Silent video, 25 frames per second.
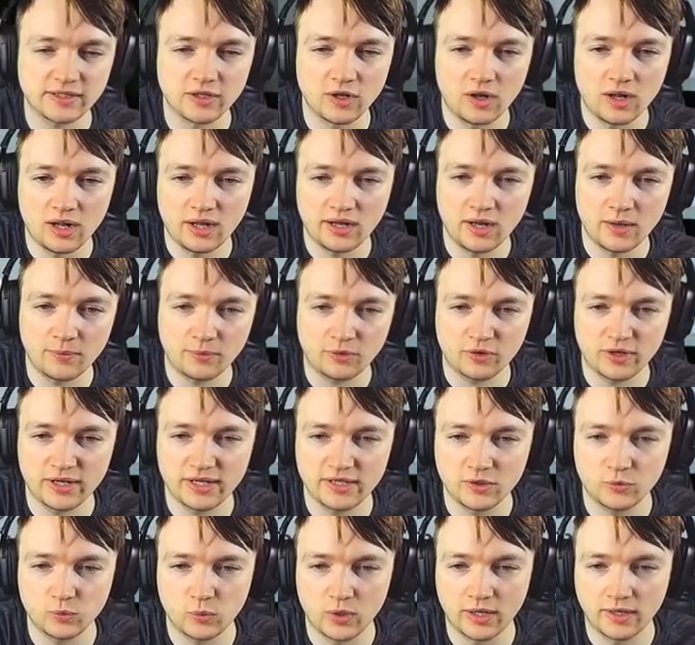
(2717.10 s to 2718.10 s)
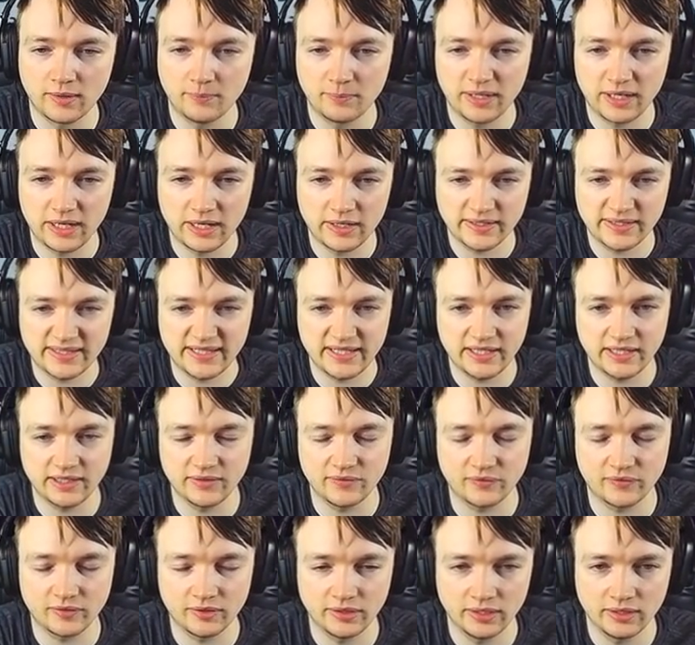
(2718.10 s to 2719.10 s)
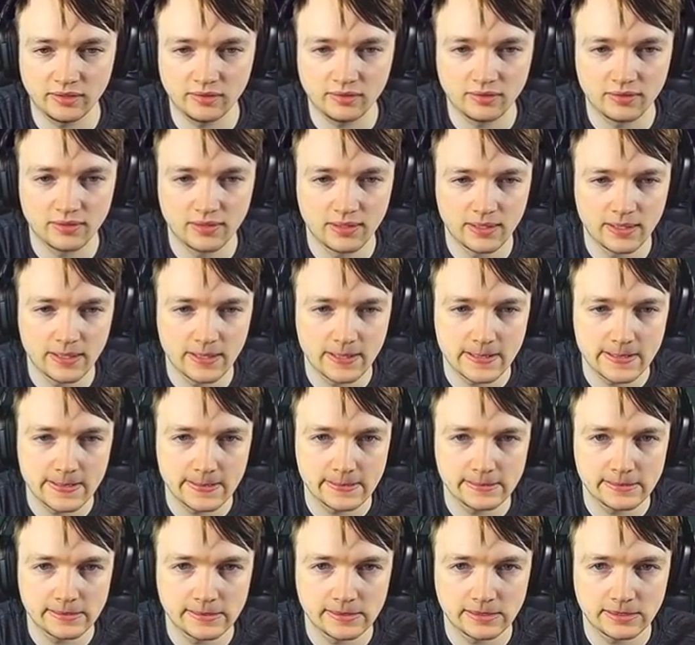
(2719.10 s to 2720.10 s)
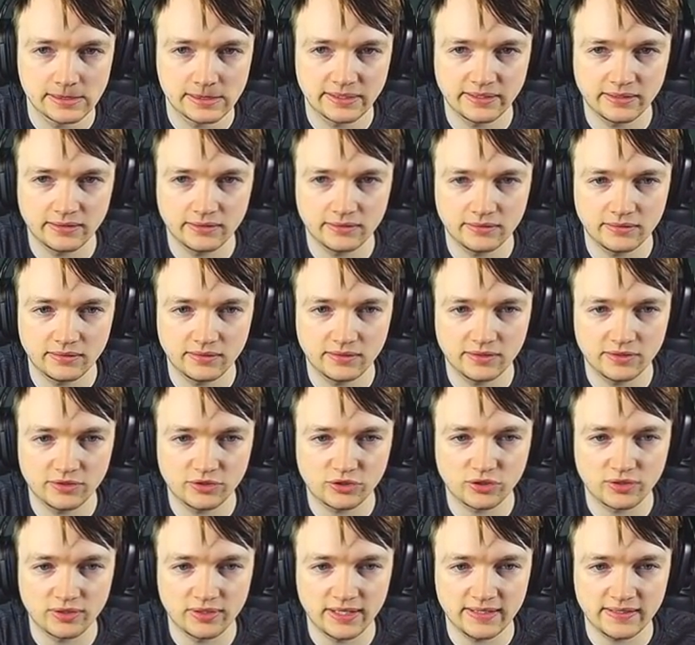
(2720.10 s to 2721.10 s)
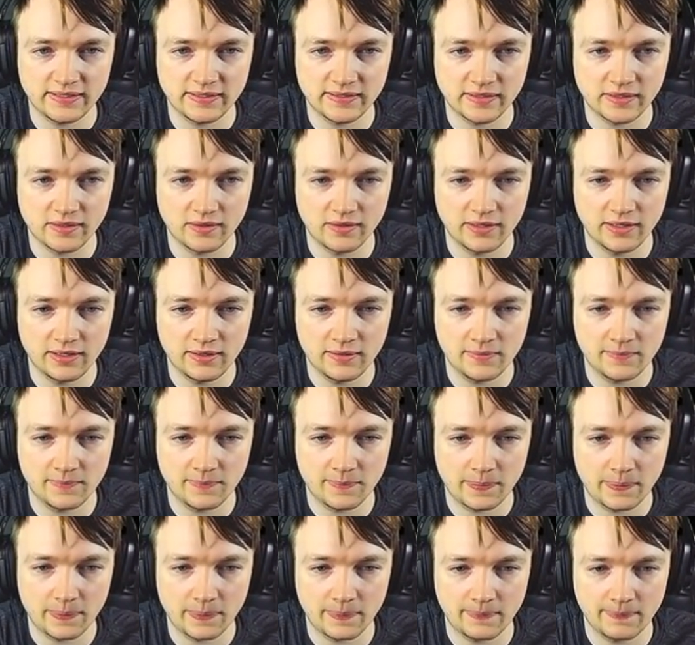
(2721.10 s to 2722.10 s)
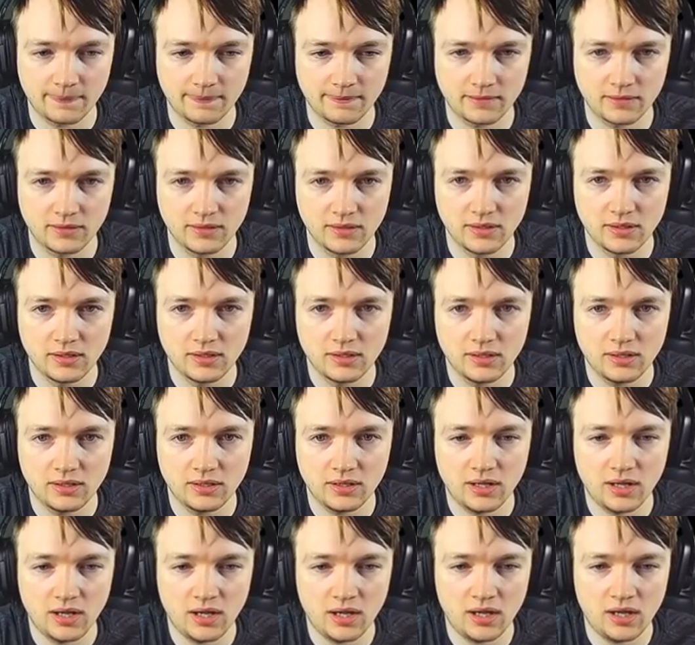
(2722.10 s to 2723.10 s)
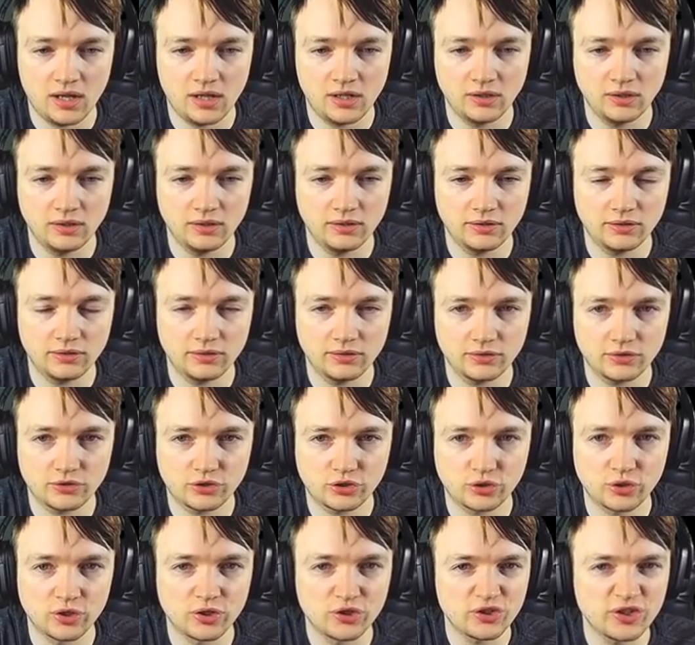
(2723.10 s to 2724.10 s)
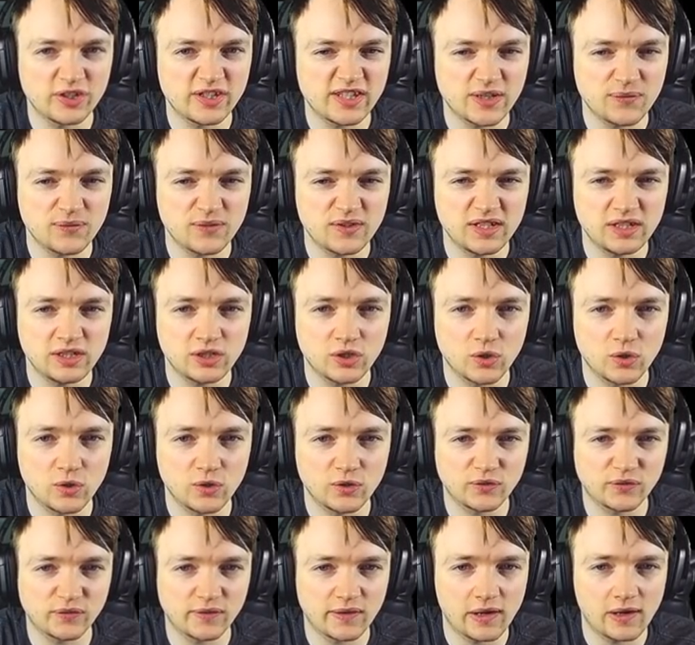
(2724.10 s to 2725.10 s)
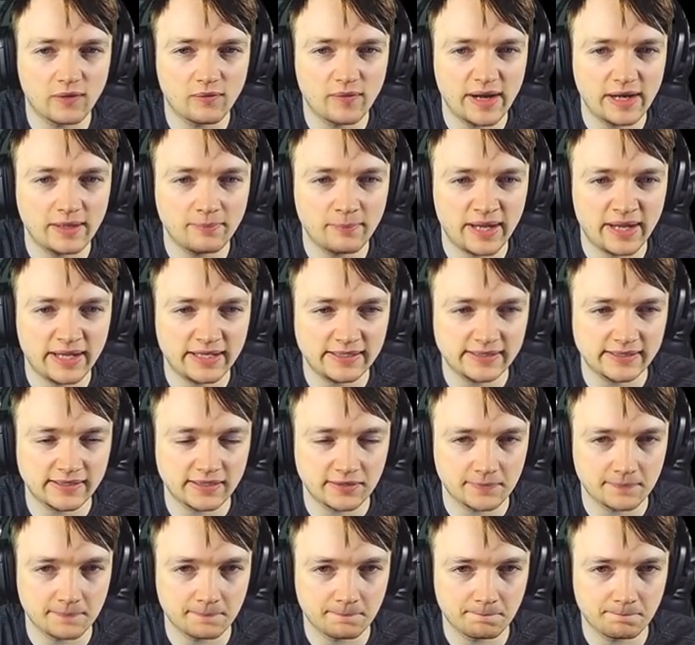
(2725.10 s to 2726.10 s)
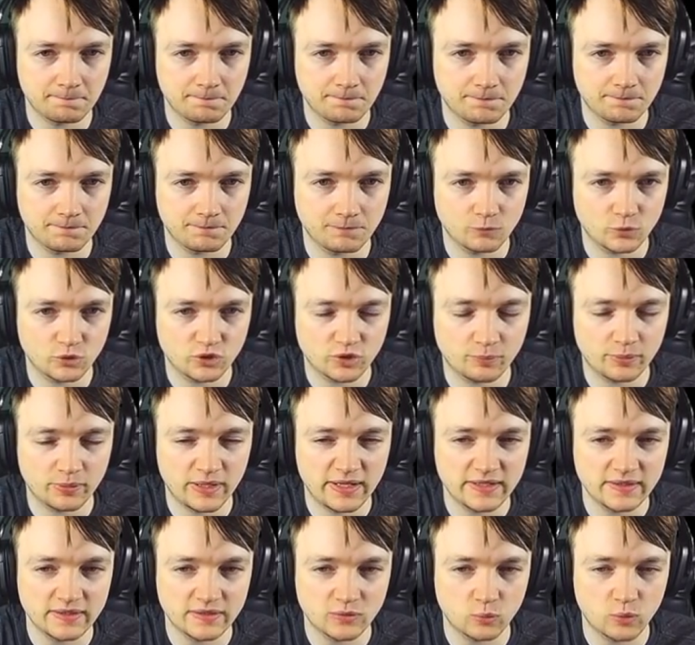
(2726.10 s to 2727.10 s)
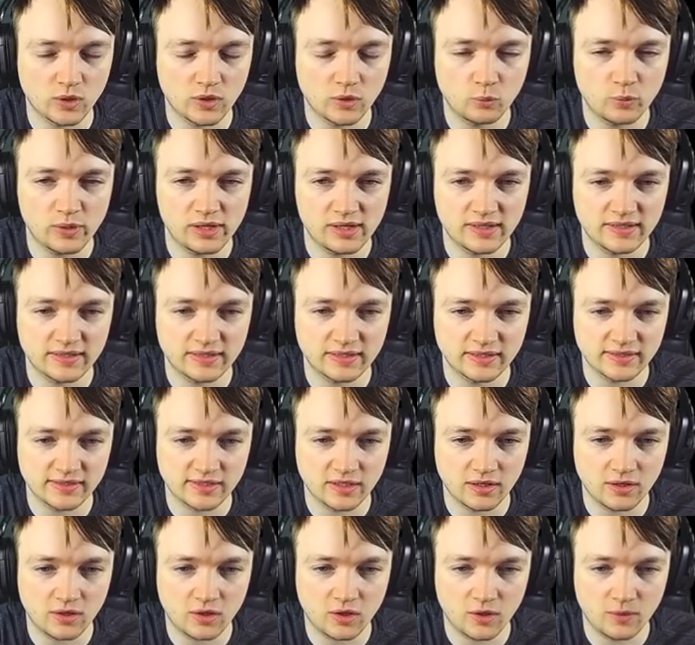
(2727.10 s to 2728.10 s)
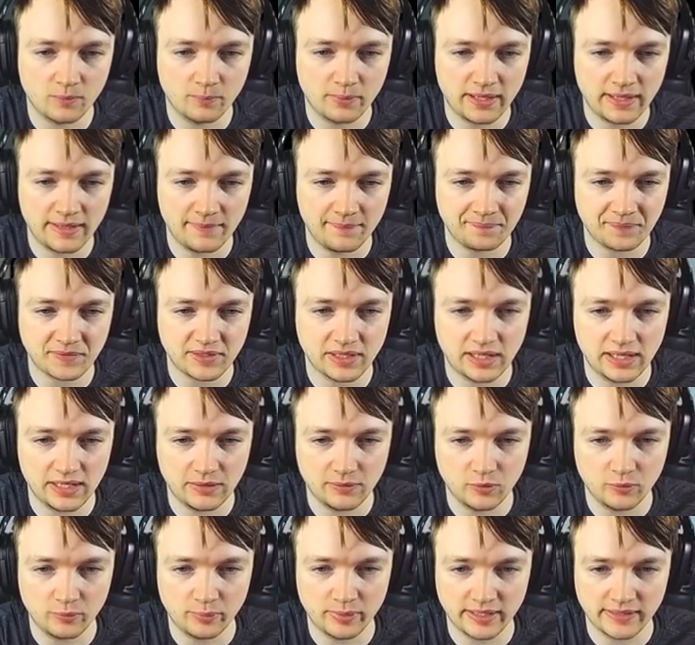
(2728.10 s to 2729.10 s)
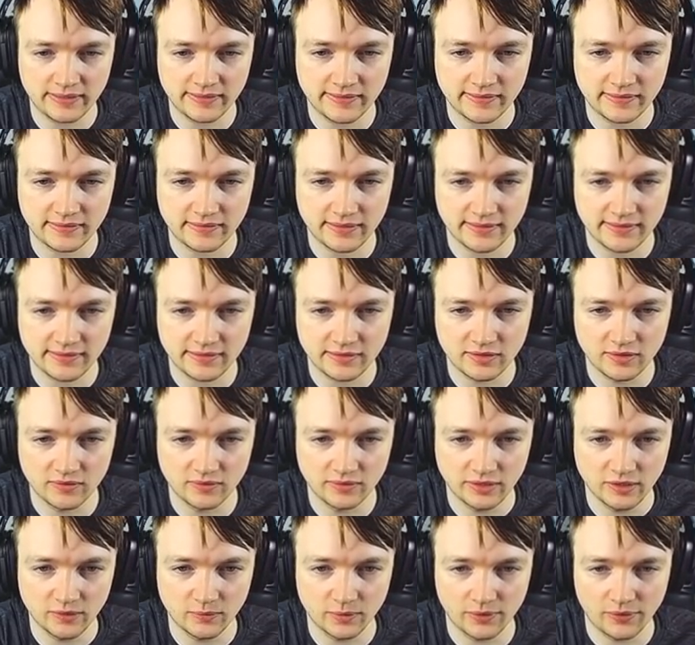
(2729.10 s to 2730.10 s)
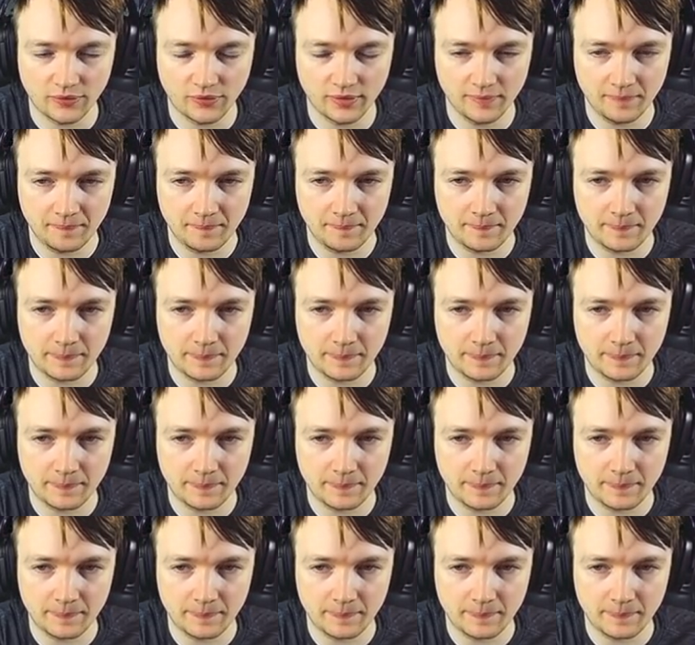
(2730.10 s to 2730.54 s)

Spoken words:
not an upgraded one, but I'll take it for now. It's too necessary. 217 gold for a red mask, which applies 1 weakness at the start of combat. I will pass. That's not really worth it.